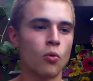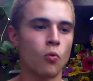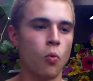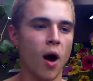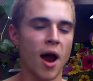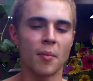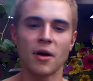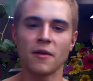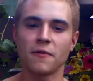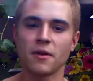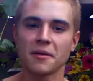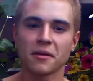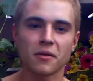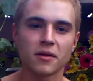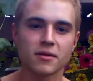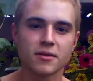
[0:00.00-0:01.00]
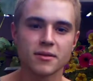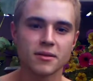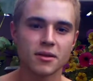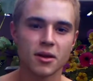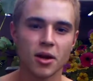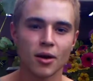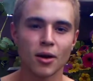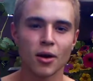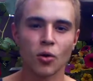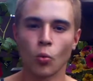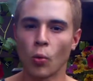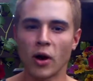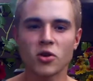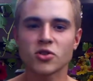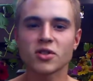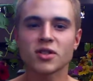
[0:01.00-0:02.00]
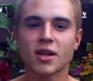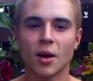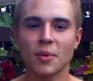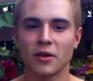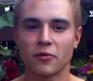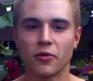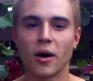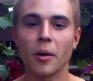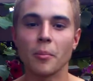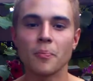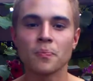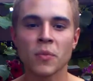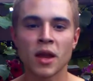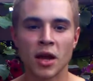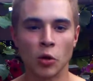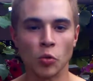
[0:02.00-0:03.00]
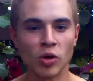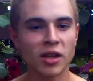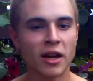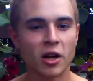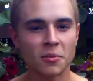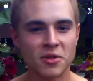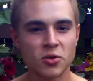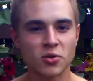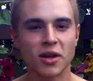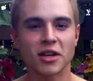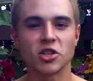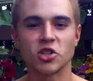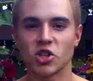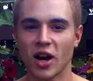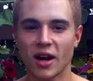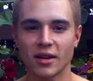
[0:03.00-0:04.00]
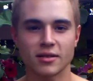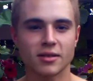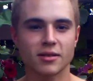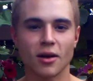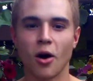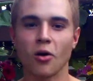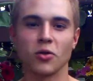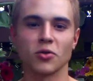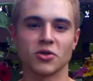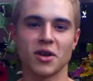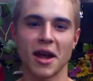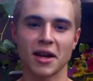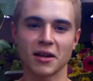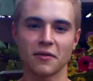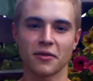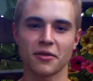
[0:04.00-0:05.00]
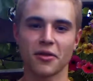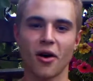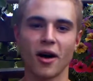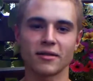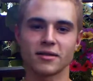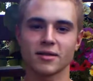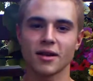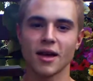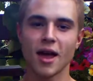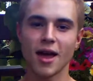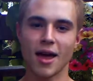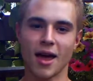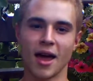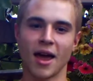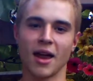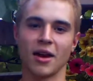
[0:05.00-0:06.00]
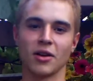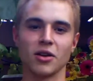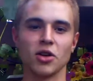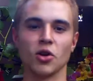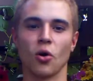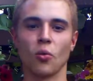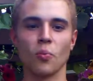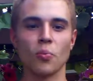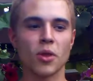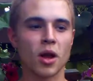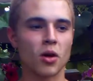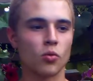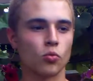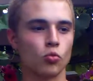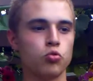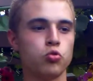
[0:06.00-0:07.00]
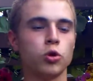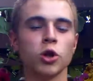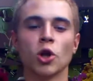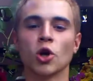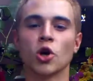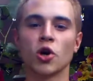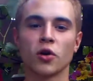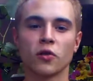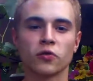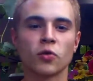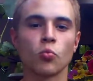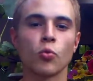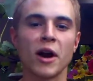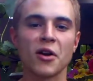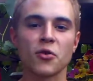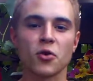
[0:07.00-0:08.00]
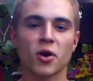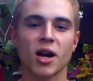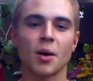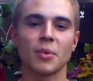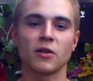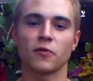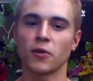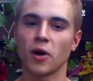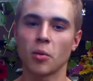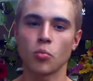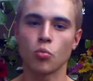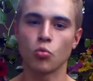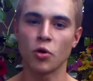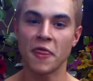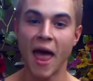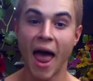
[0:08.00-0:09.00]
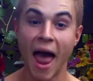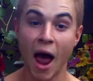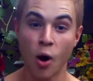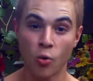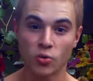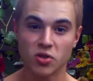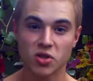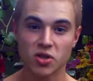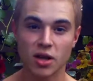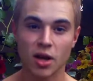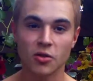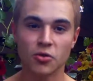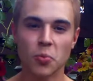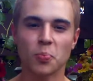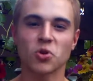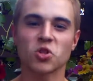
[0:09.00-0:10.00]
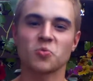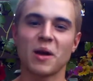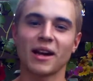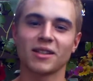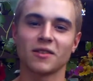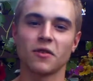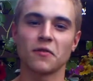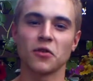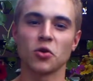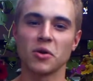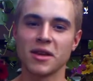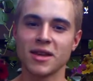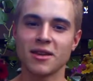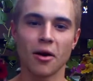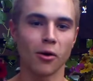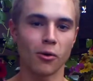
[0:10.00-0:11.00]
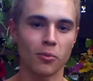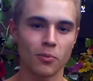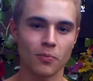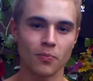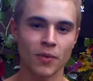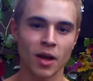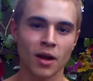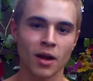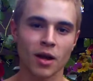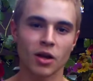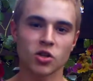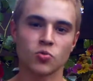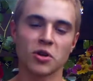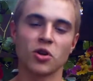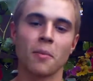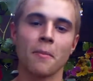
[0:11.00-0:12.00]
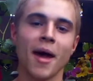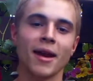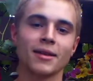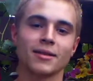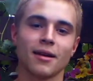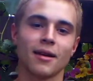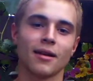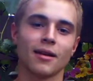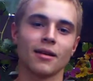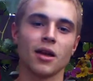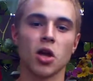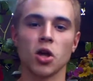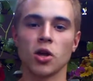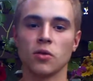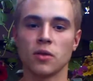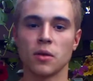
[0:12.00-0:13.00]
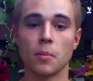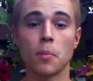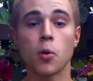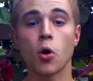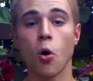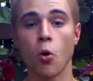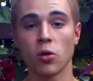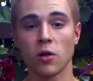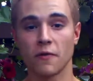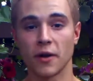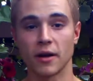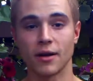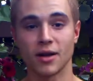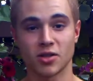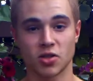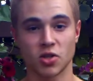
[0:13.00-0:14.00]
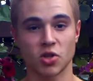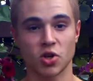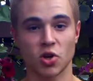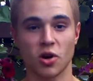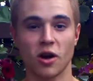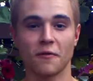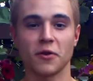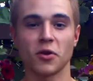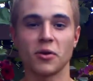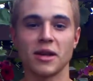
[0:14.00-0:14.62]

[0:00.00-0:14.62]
Why am I feeling this? Where is this coming from? It really helps you digest all those negative thoughts and, learn from where they're coming from without the perspective of your ego. Because when you're meditating, the goal of it is to turn off your